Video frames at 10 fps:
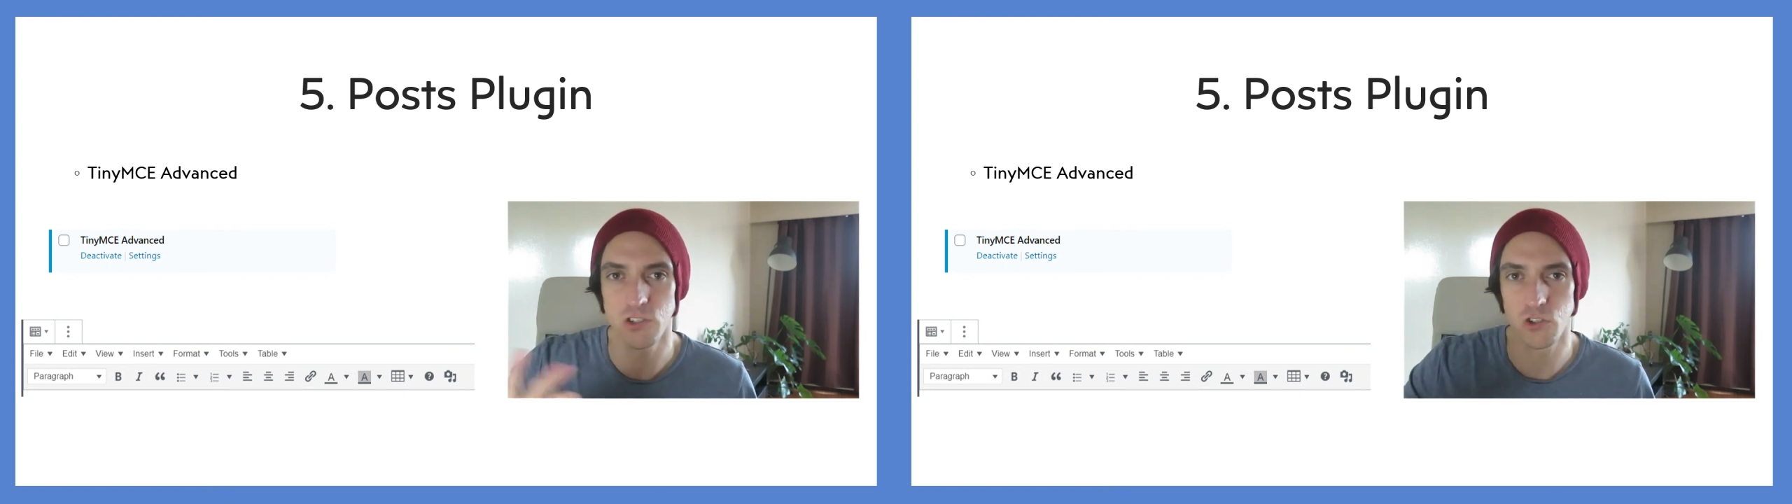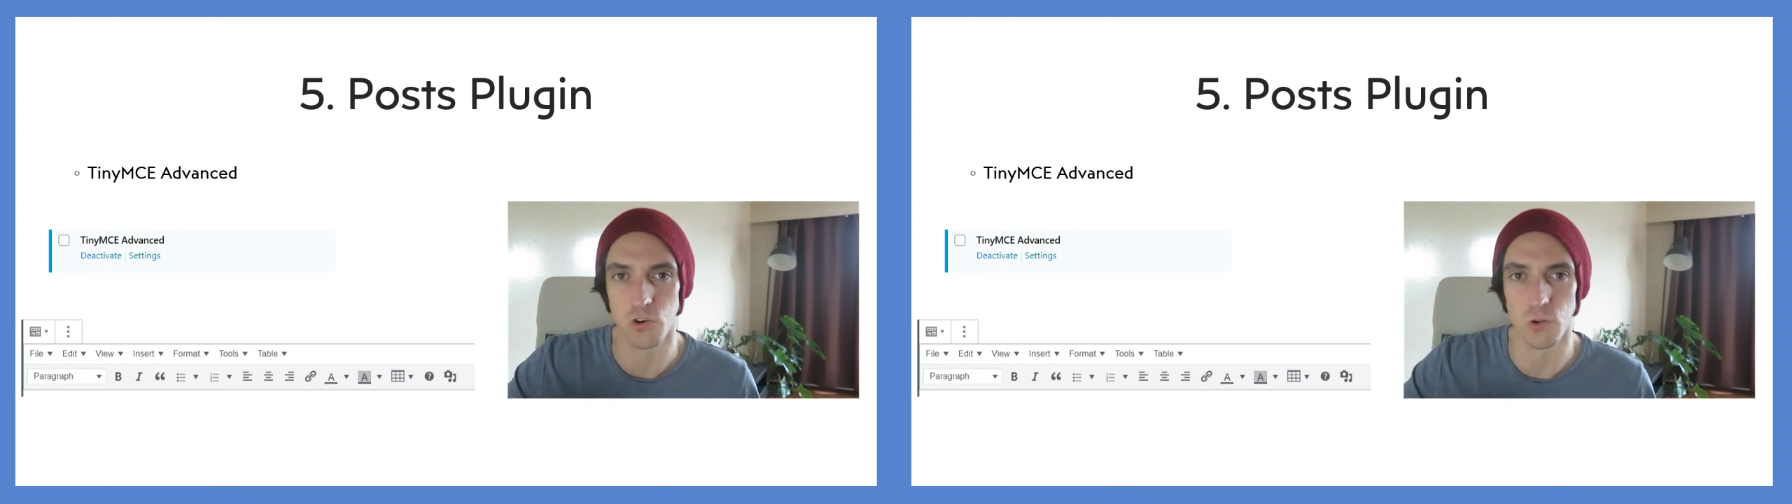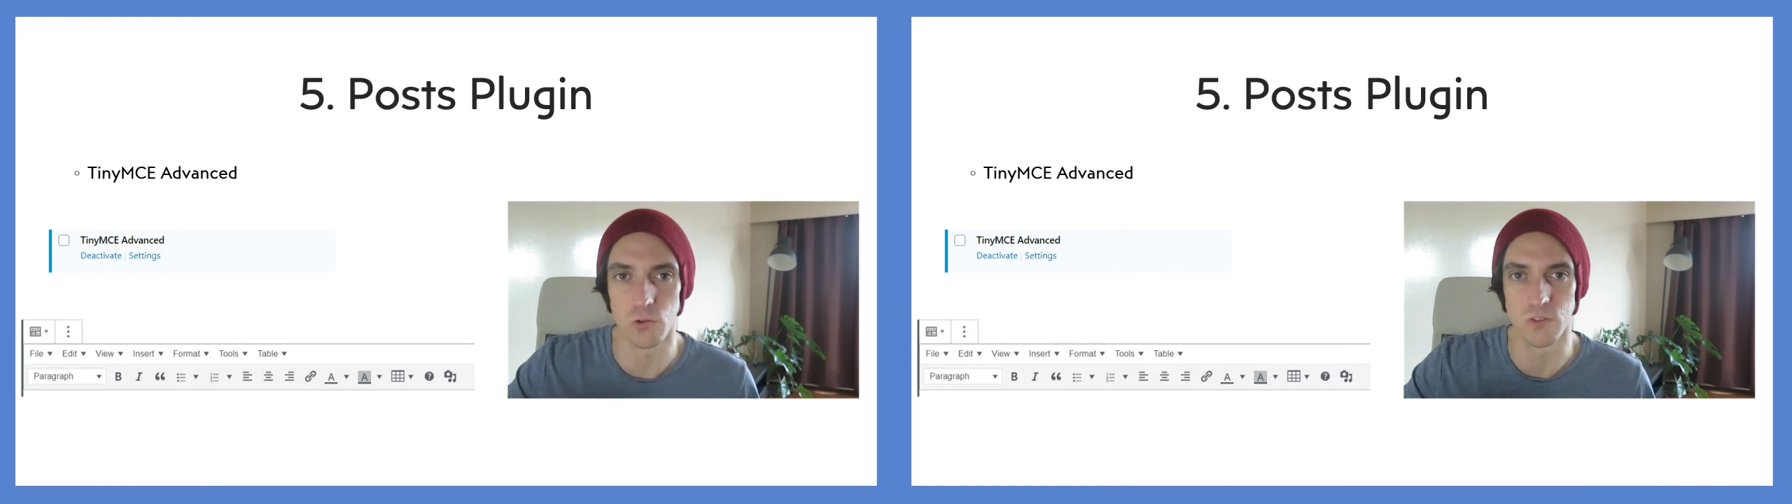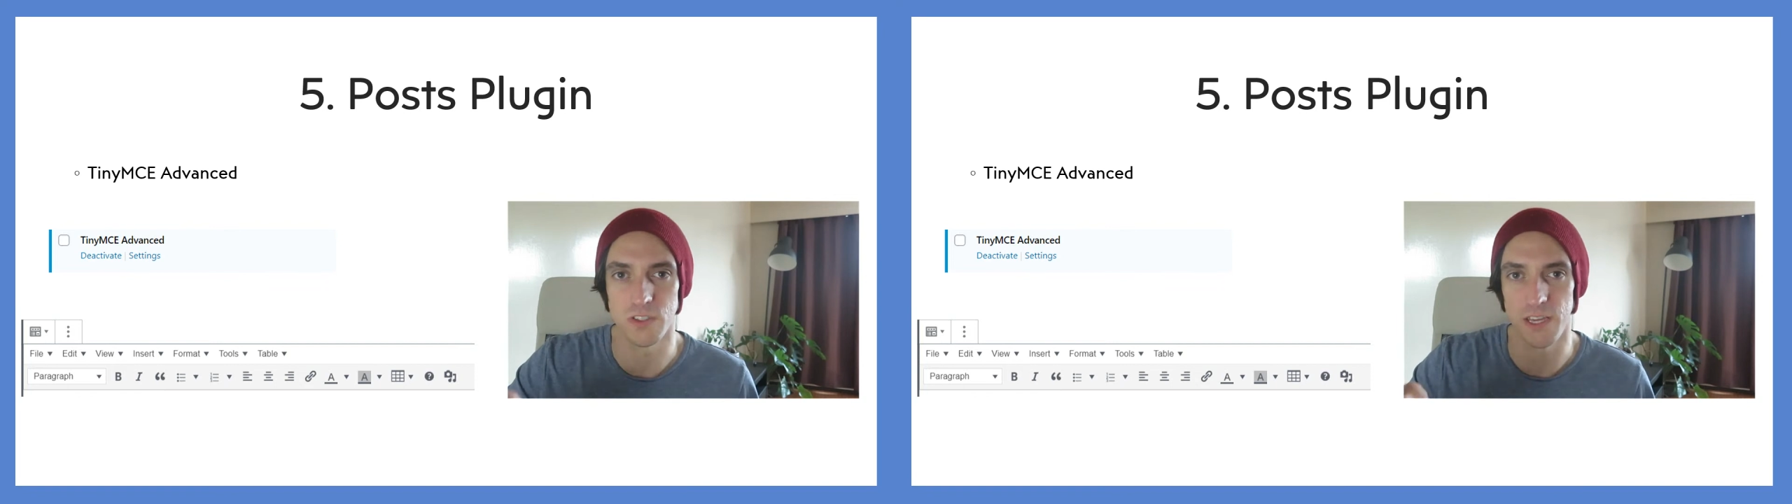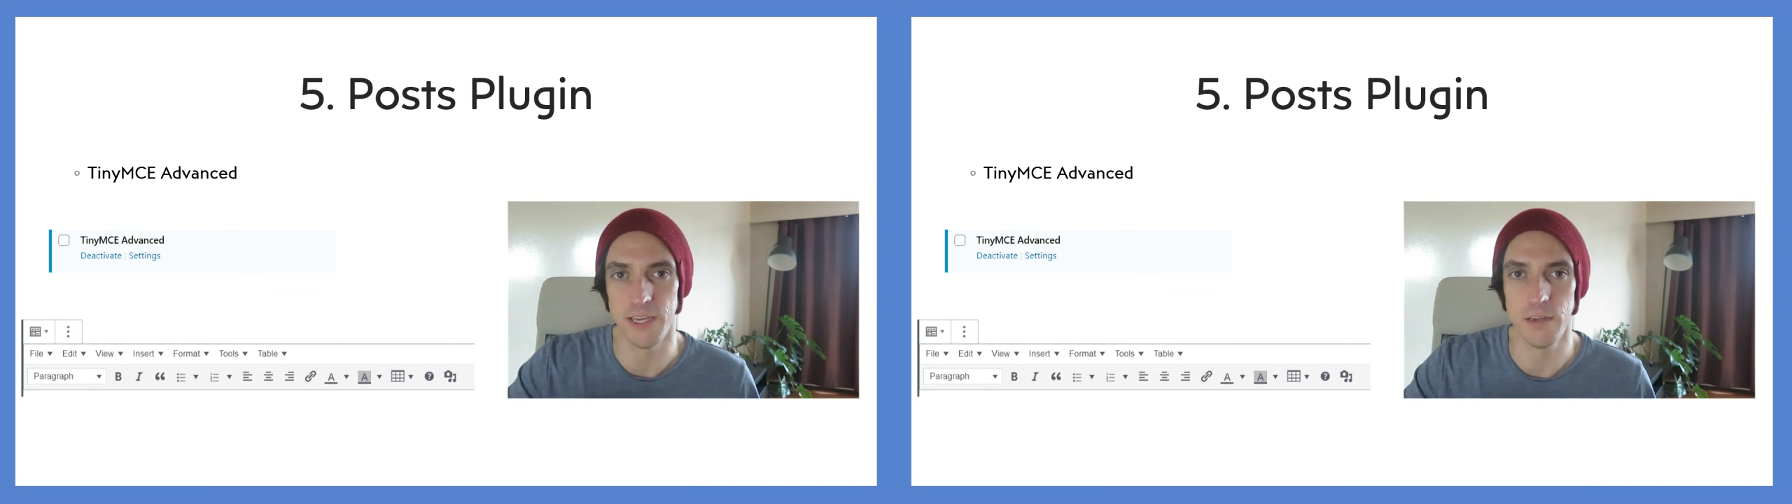Control
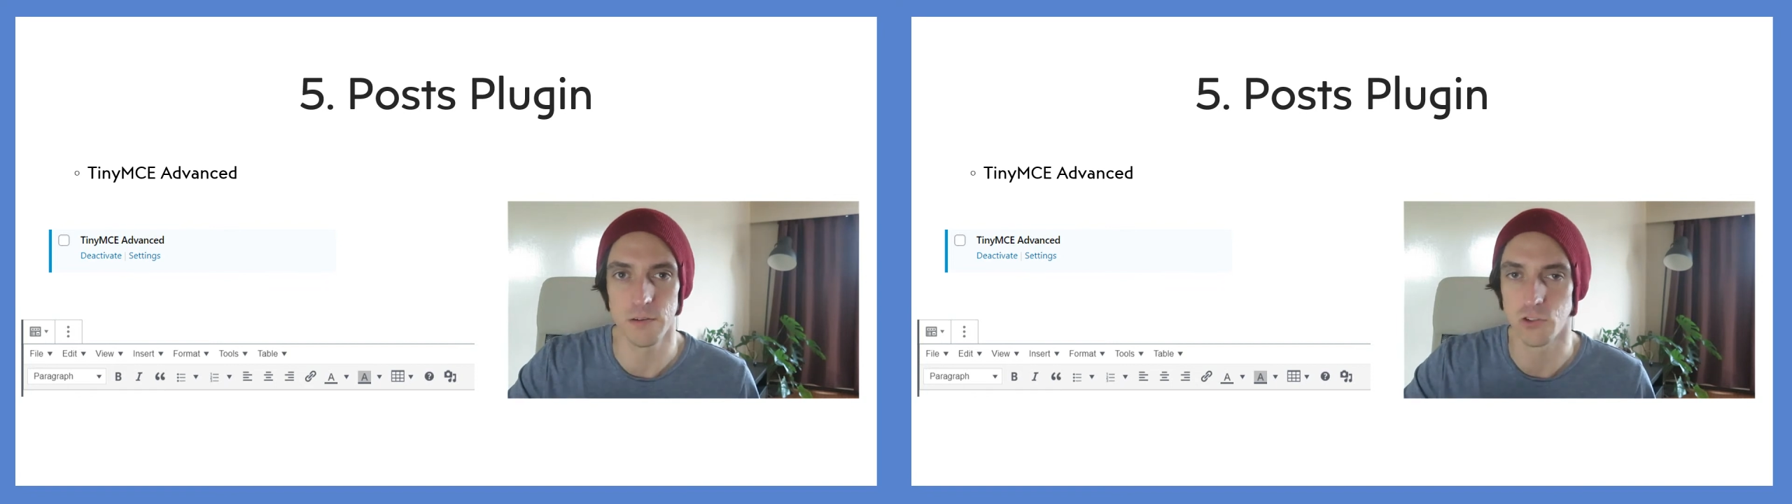Z